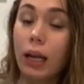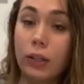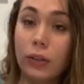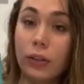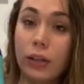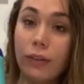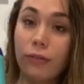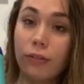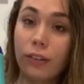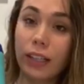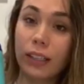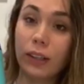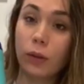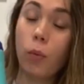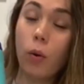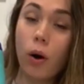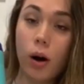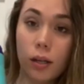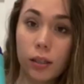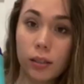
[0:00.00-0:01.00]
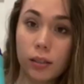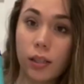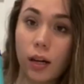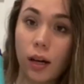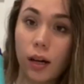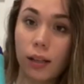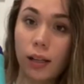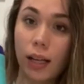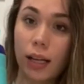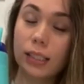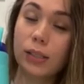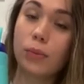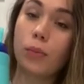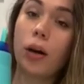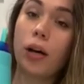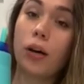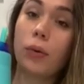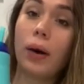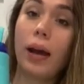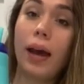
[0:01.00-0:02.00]
you can't forget the water. Tall glass of
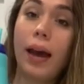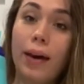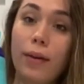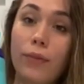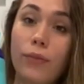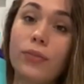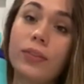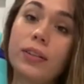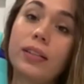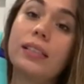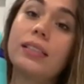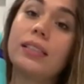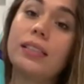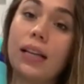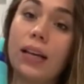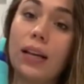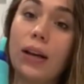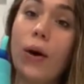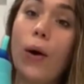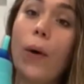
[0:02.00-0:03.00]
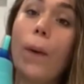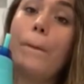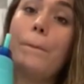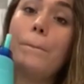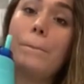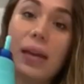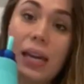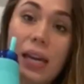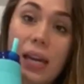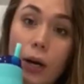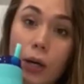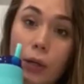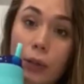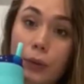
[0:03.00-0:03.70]
water with every single meal.